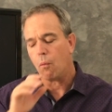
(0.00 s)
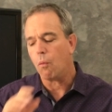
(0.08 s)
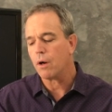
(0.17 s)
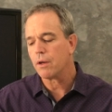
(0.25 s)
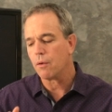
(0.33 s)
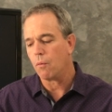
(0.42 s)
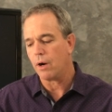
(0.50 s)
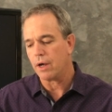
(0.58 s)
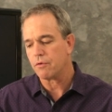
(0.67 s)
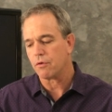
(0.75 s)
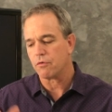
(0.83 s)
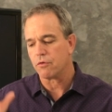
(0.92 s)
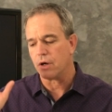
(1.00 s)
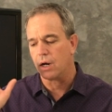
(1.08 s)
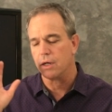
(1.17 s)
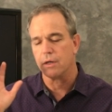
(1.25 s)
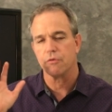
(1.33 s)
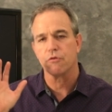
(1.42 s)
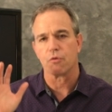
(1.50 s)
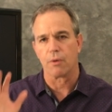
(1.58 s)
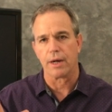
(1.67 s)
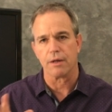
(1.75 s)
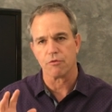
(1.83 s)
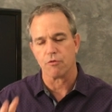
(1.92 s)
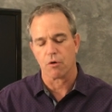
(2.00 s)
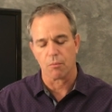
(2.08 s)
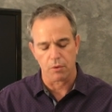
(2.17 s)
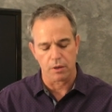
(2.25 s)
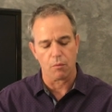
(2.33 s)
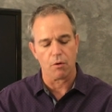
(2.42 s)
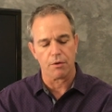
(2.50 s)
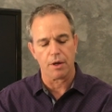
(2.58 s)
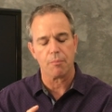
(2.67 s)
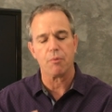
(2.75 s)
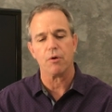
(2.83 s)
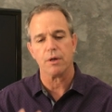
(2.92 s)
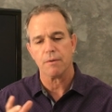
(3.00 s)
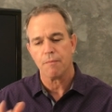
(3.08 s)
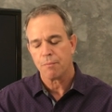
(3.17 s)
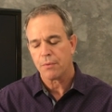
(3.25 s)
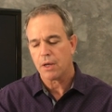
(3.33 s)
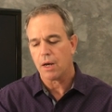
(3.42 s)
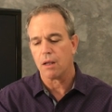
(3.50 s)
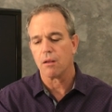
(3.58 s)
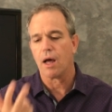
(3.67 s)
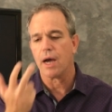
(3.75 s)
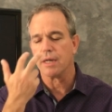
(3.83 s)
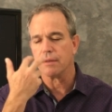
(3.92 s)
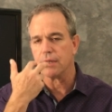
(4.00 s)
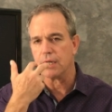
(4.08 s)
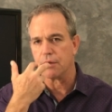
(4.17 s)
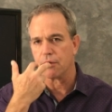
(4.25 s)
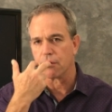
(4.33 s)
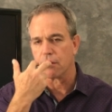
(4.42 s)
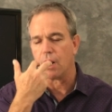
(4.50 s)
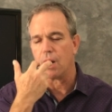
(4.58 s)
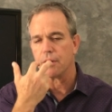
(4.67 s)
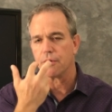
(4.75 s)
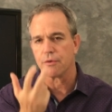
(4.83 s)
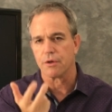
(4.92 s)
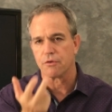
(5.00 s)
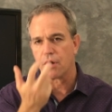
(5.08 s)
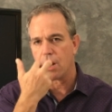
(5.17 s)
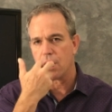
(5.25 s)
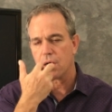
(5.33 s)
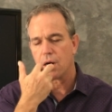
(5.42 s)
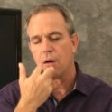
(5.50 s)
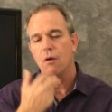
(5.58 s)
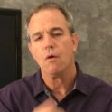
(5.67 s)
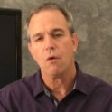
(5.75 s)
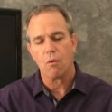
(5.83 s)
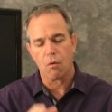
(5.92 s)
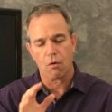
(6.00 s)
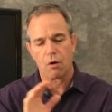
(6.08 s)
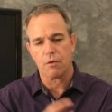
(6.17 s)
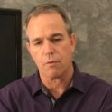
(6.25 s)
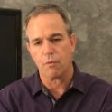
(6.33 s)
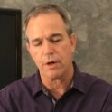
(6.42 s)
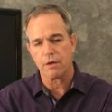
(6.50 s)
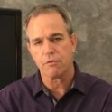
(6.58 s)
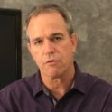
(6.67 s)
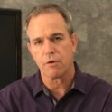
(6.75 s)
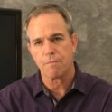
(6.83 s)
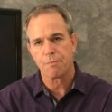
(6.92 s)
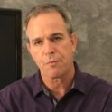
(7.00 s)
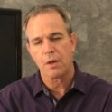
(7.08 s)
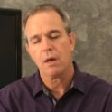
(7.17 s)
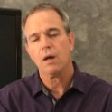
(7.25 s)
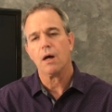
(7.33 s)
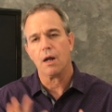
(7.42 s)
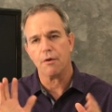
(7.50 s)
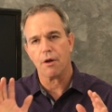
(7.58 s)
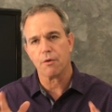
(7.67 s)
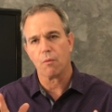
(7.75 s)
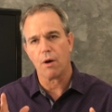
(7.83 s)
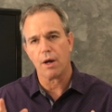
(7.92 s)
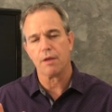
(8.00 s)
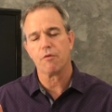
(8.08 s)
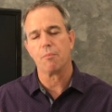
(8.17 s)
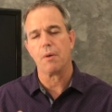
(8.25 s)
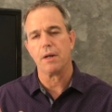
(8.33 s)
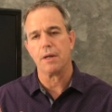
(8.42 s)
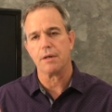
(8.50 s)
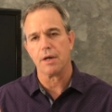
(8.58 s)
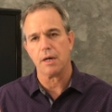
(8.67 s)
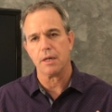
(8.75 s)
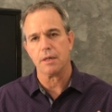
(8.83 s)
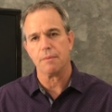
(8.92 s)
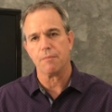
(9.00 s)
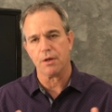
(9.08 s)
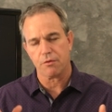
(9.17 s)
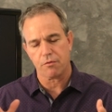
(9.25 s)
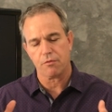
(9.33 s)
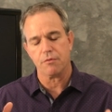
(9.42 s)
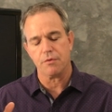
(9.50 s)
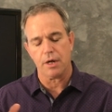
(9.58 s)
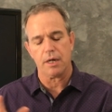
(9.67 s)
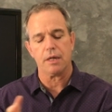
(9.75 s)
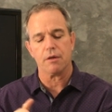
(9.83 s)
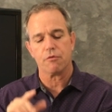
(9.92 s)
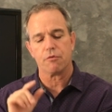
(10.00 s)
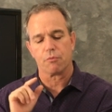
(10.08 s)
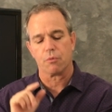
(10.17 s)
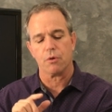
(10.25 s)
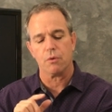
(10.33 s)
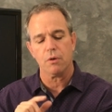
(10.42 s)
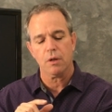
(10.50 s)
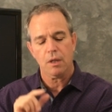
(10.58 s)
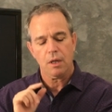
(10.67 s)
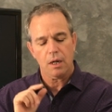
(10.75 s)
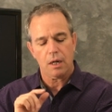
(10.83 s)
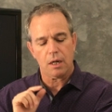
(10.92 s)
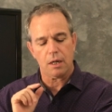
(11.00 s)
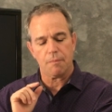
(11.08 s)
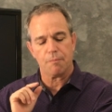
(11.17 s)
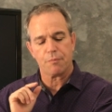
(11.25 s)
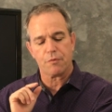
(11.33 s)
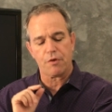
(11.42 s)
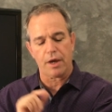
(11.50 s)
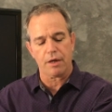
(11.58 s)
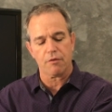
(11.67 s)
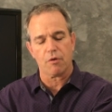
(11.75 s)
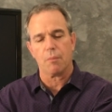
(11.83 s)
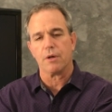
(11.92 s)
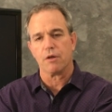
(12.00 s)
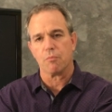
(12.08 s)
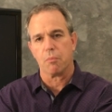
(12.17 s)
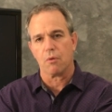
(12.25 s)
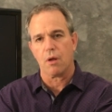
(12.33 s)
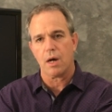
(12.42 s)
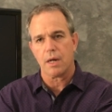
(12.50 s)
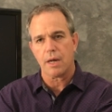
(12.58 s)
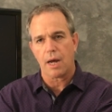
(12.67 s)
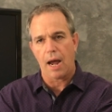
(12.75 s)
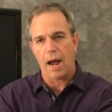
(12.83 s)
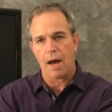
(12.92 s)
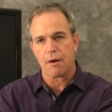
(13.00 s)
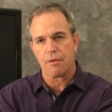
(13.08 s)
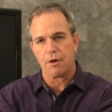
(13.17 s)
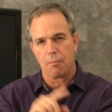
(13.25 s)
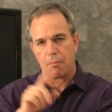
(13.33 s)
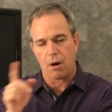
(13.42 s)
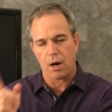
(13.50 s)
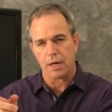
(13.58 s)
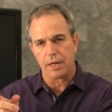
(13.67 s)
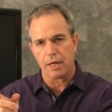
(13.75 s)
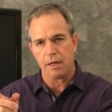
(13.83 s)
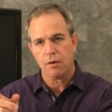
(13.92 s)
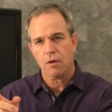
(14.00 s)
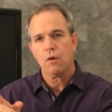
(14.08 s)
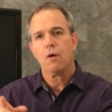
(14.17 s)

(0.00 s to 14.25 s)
One of the ways it's done is transdermally, where they put a light either under the tongue or on the wrist. Another way it's done is through taking somebody's blood out of their body,